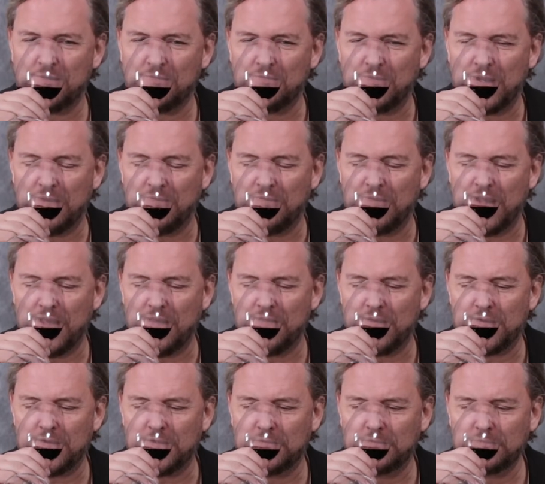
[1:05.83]
We have
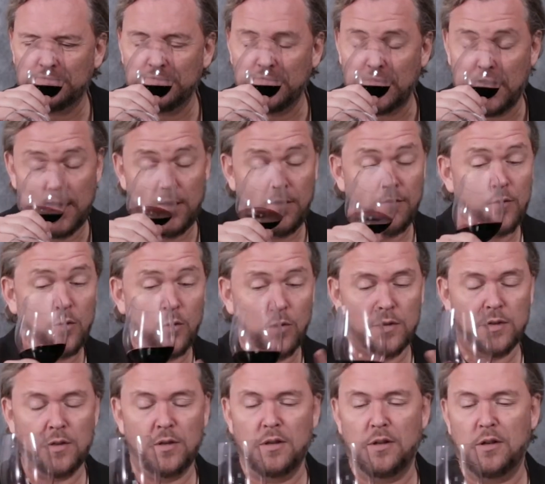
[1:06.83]
leather, and of
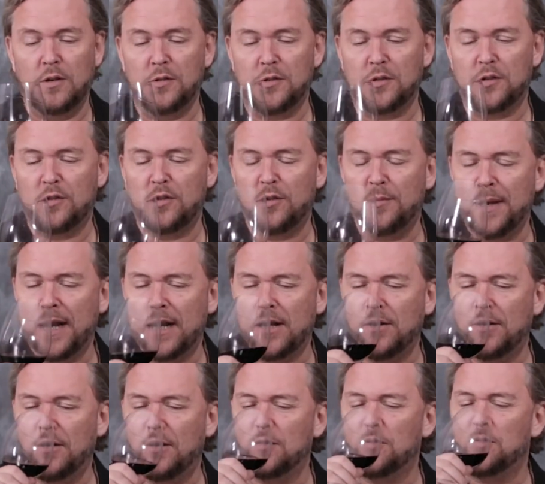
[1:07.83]
course those tobacco
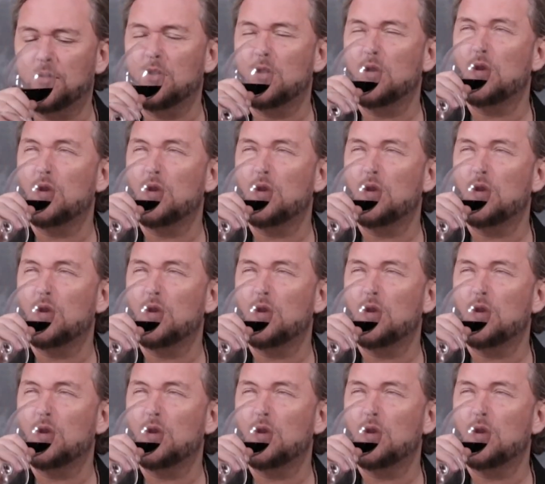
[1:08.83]
notes.